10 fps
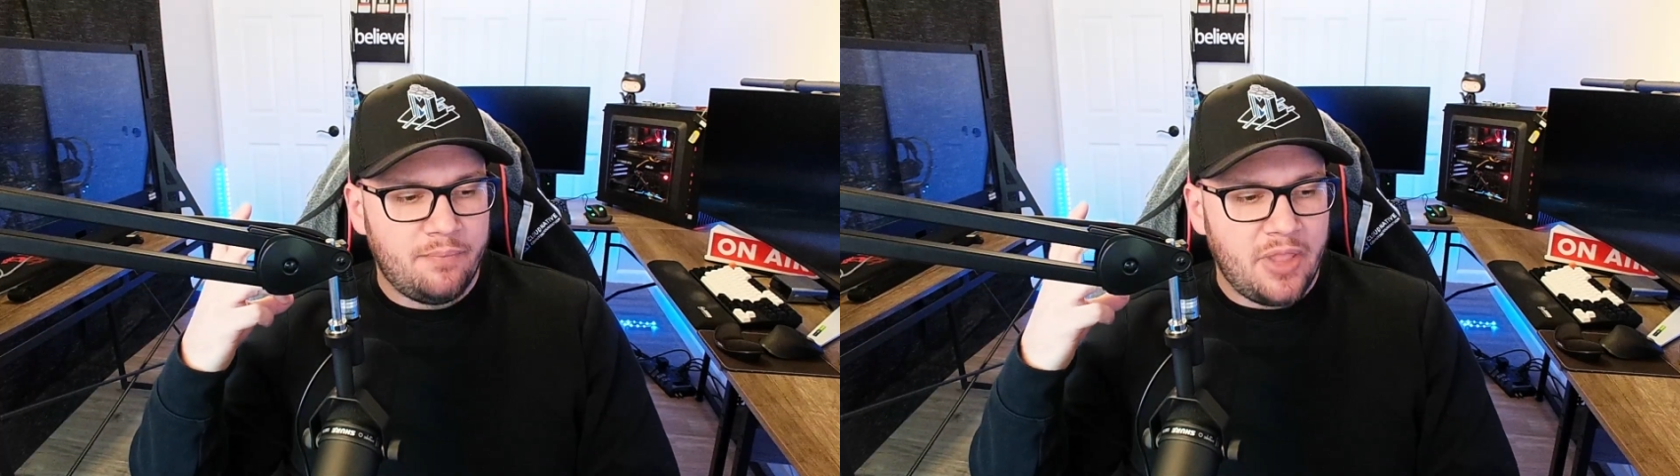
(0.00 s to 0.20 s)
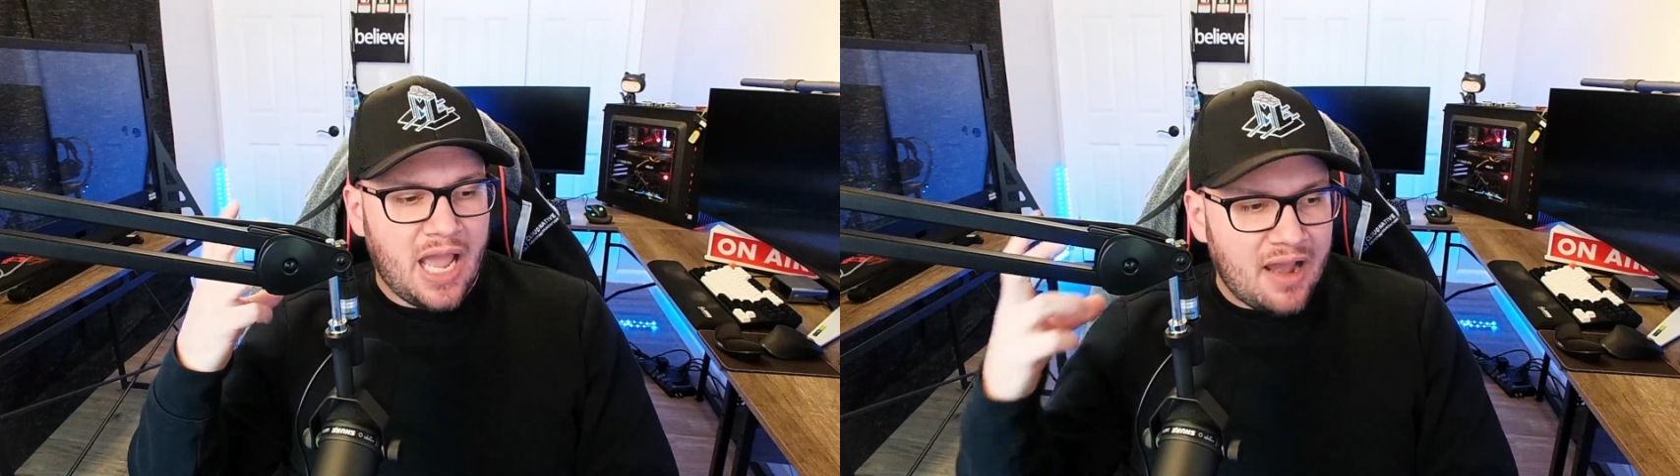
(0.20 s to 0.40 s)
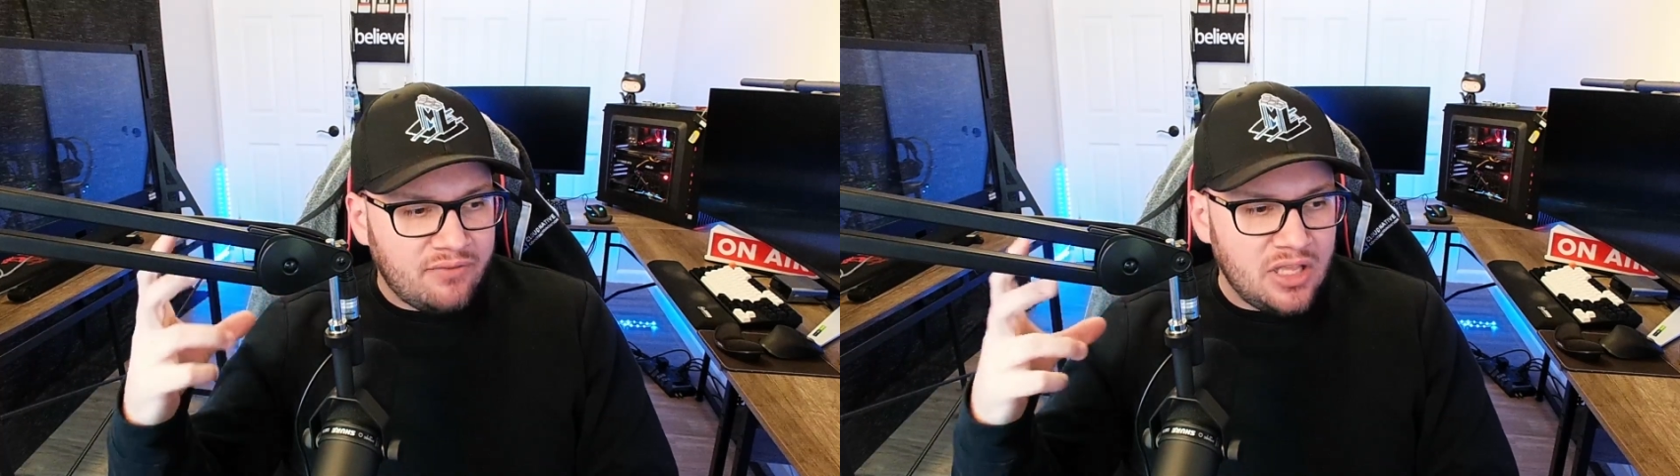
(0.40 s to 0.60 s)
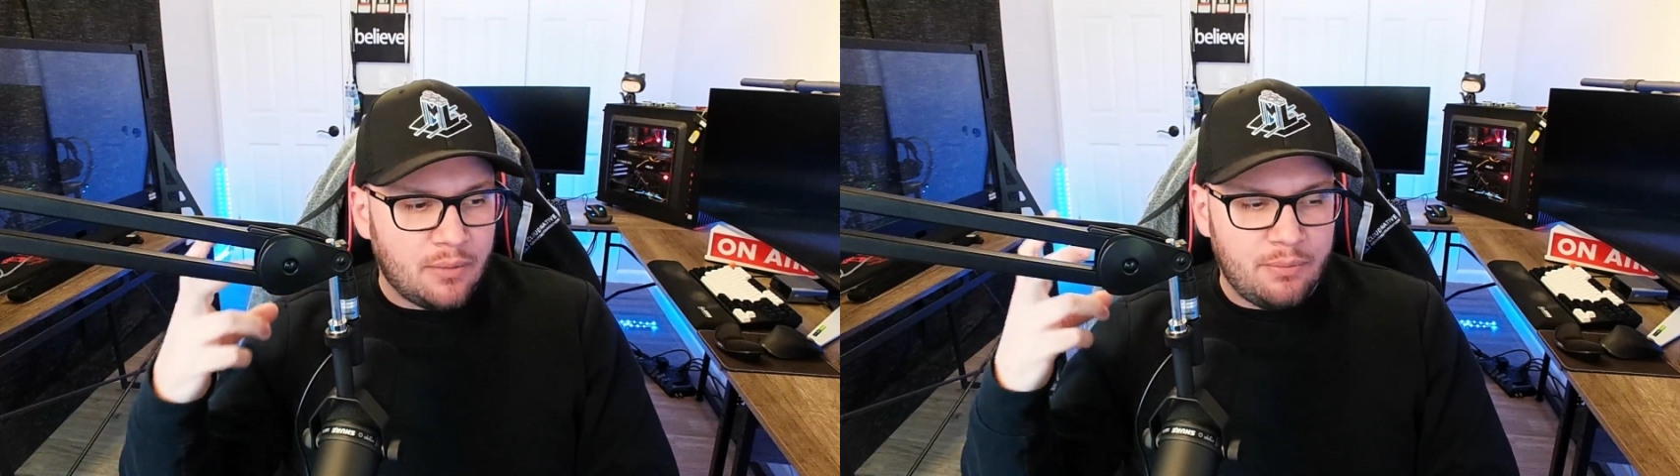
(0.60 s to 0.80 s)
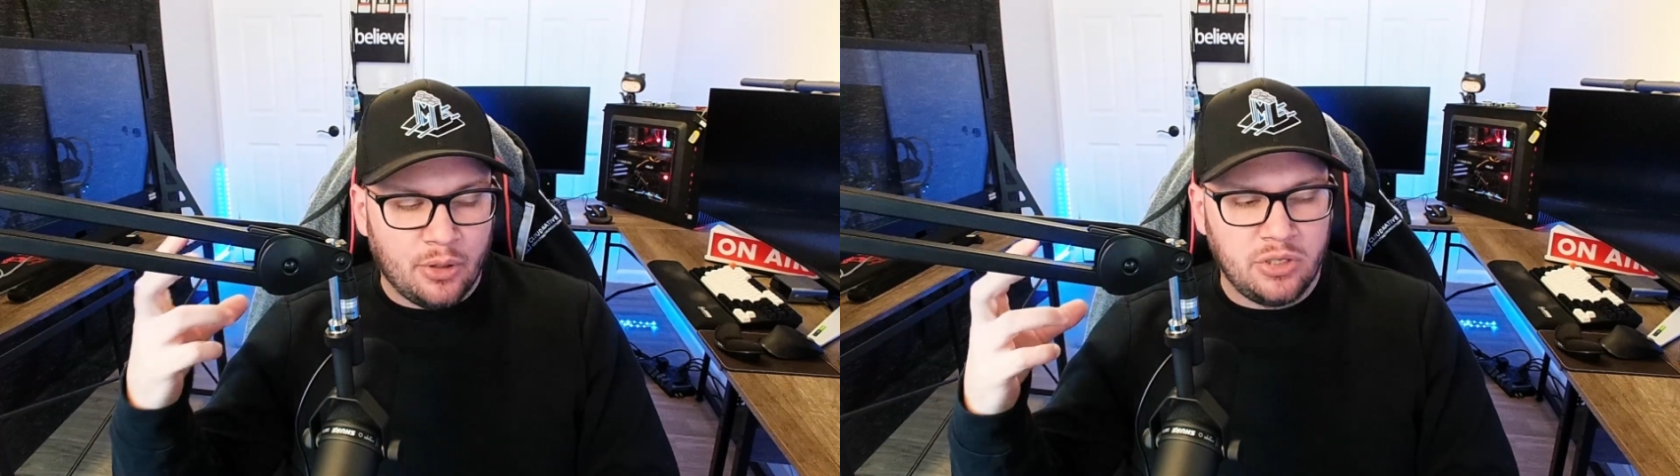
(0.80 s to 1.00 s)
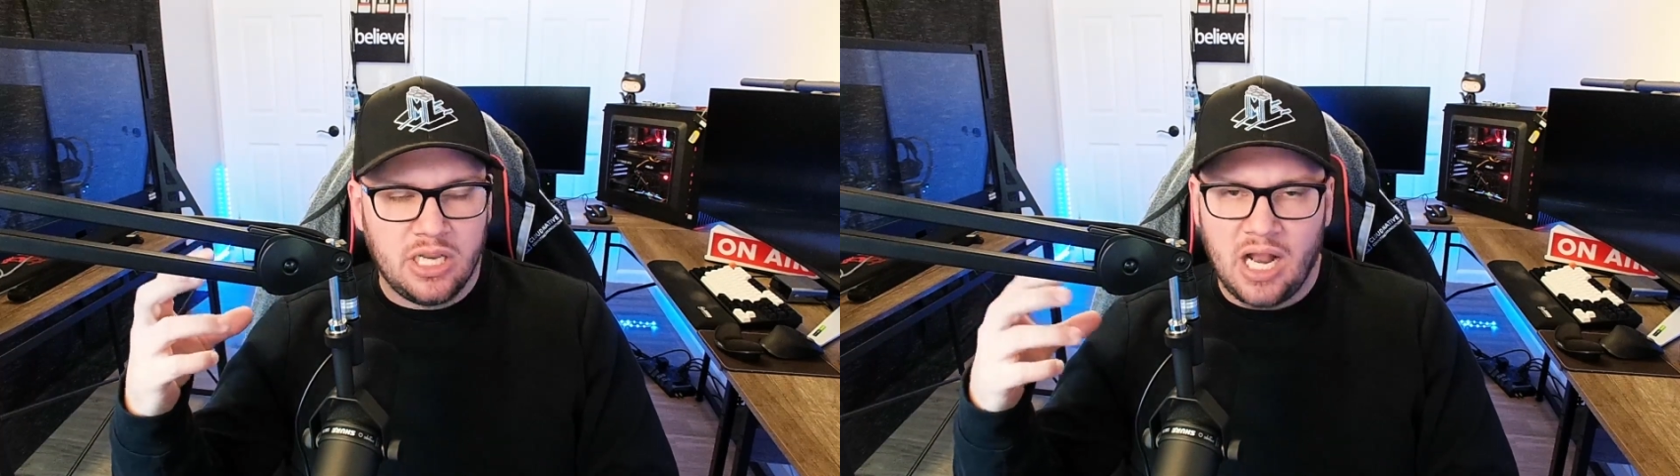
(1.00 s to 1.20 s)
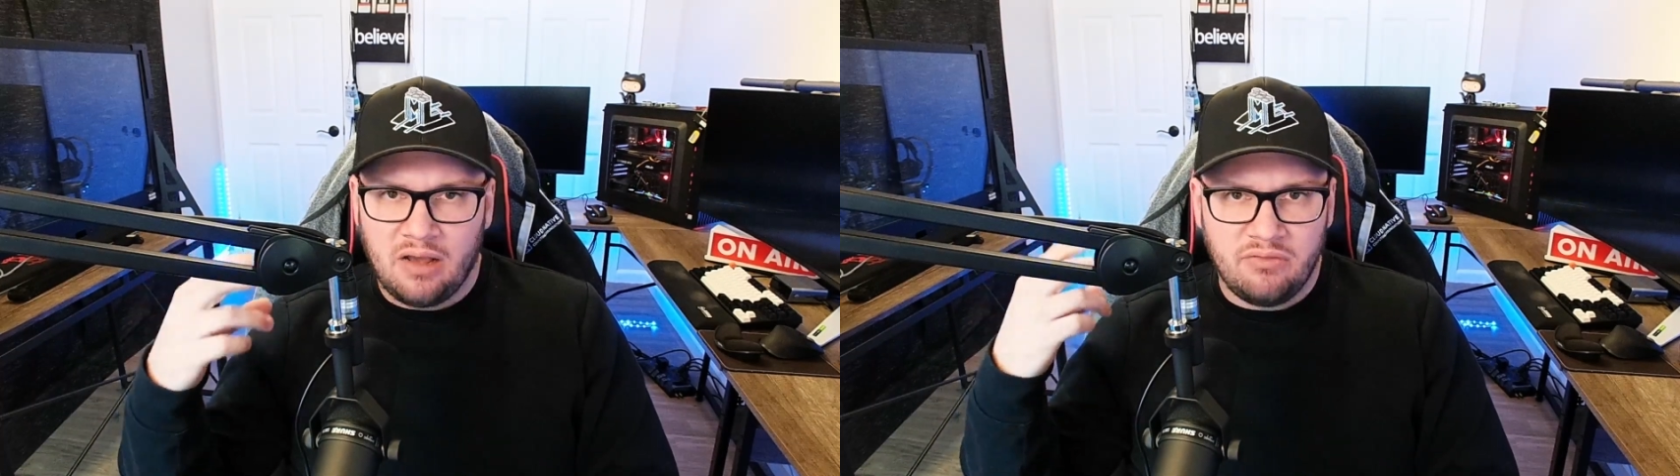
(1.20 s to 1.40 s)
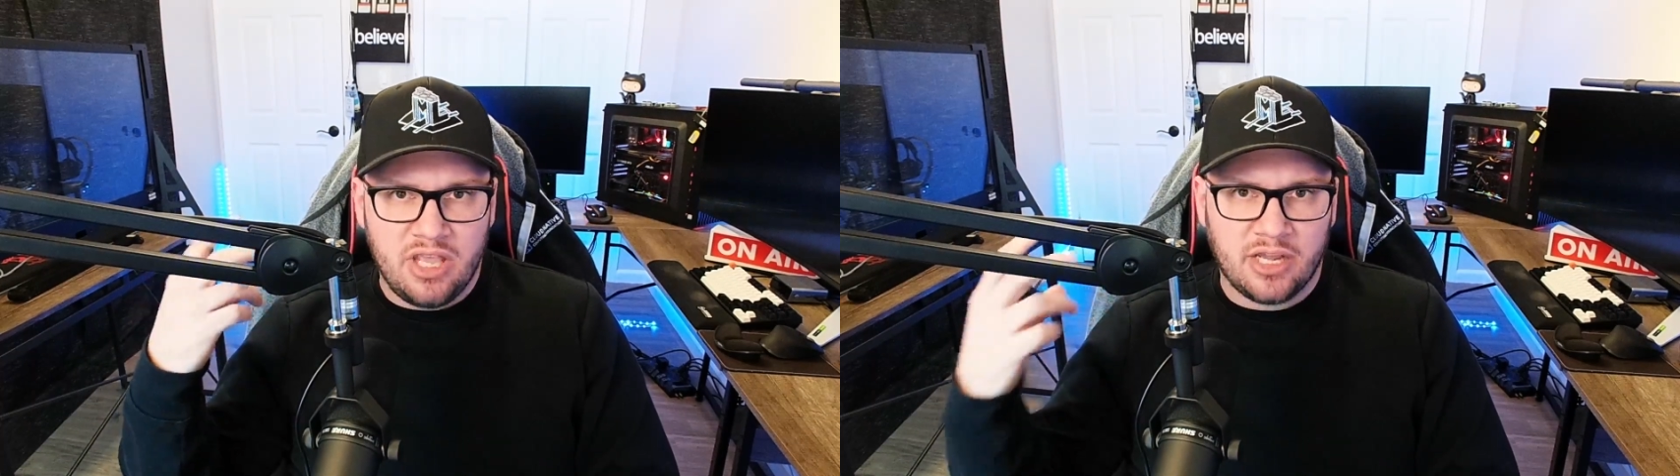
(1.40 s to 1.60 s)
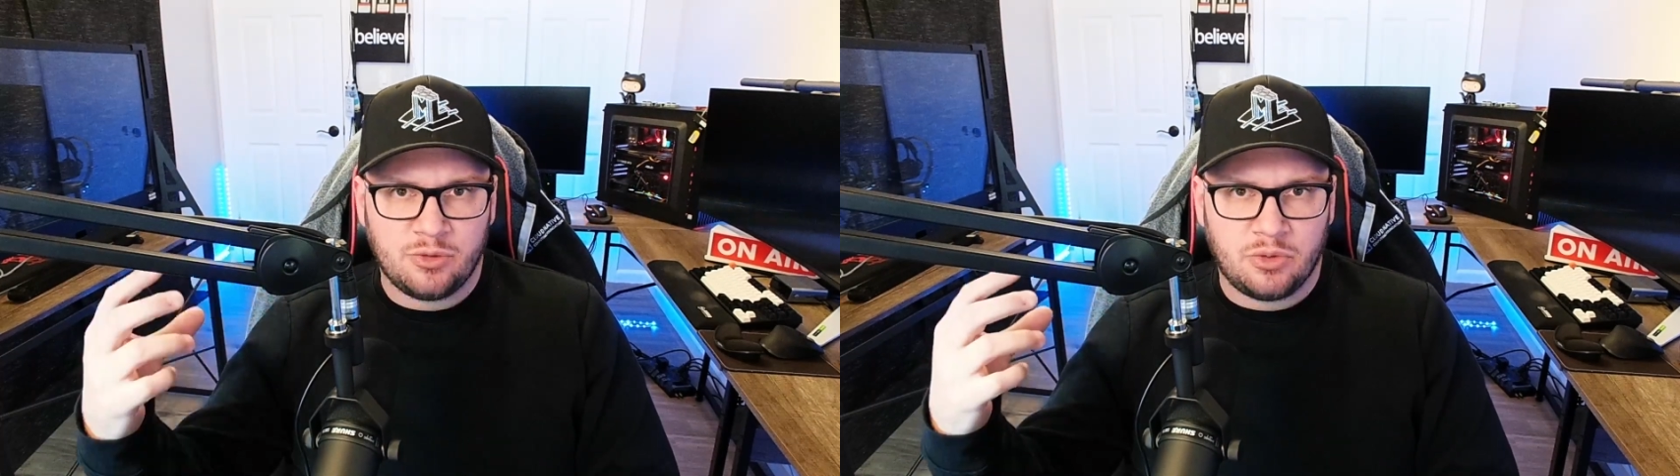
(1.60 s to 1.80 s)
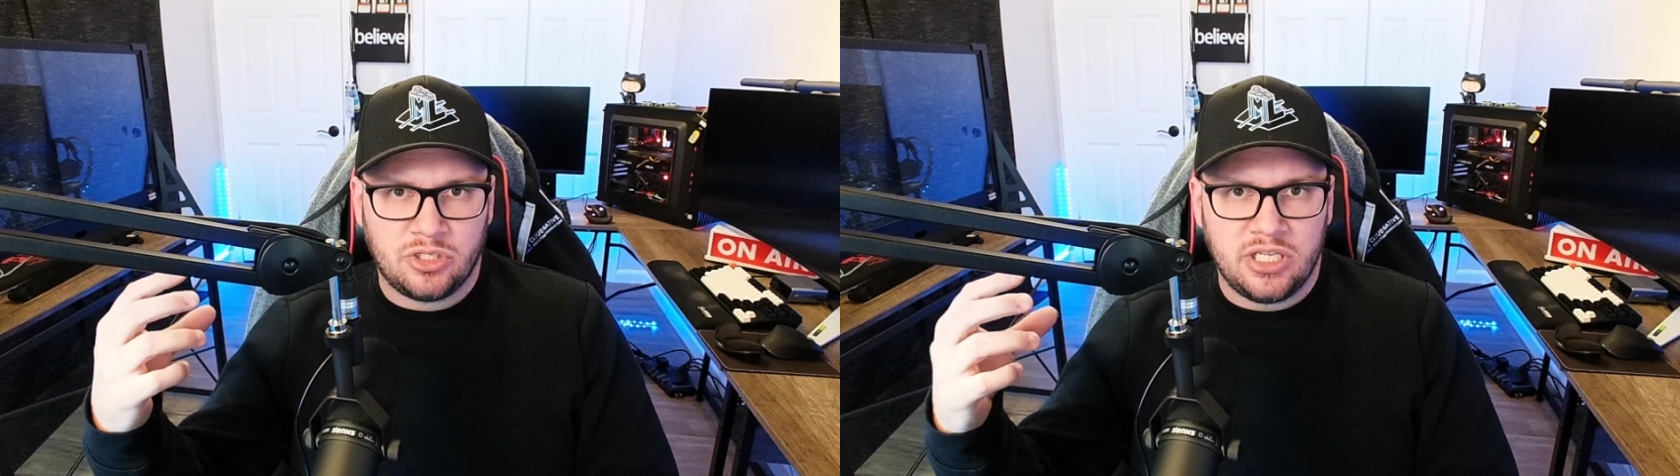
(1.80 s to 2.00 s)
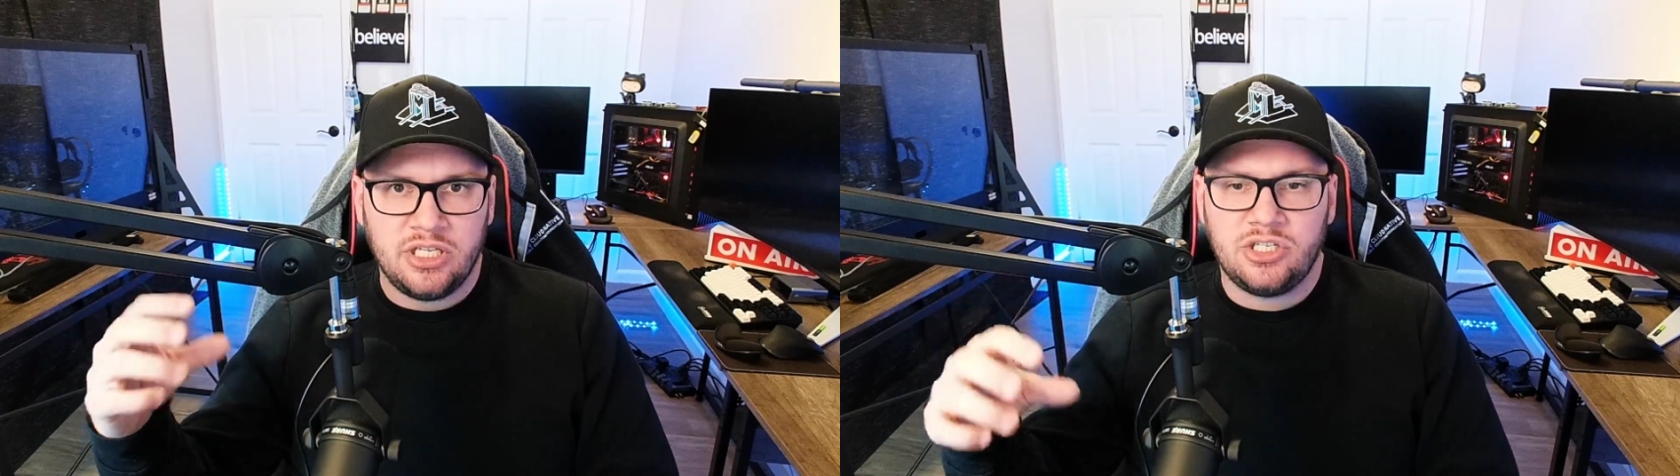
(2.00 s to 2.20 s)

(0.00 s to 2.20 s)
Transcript: have the ability to have the expertise